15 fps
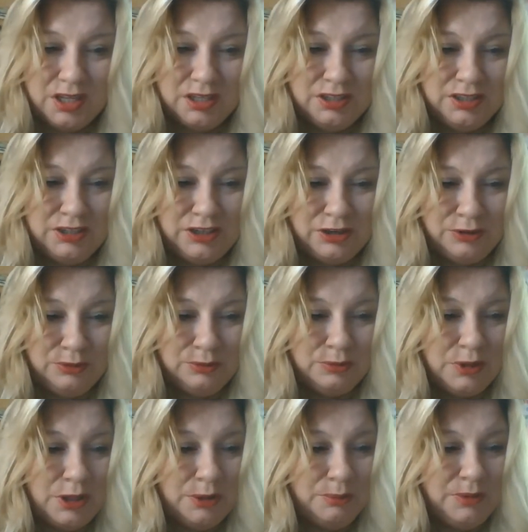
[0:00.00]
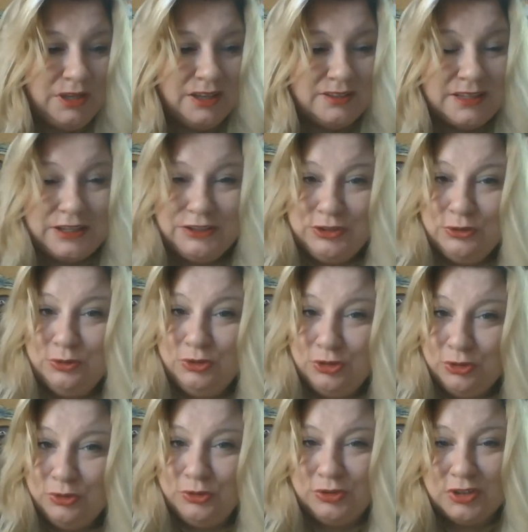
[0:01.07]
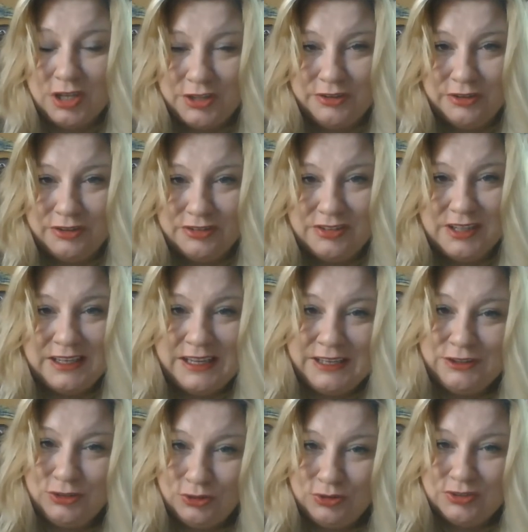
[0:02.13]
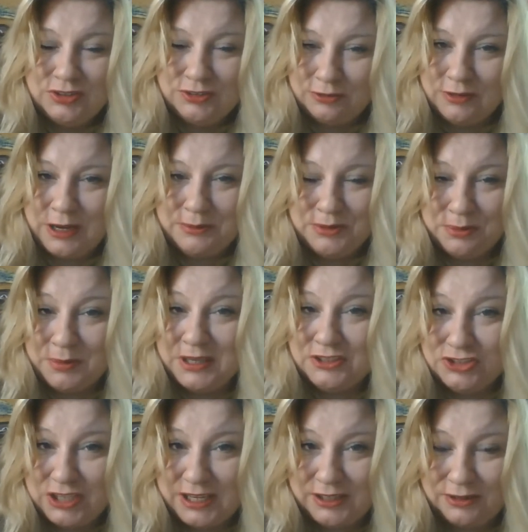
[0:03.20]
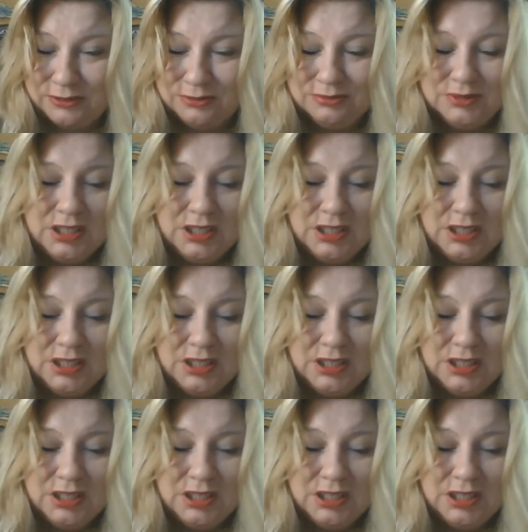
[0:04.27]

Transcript: you know, because I do tutor others and they do subscribe to my channel.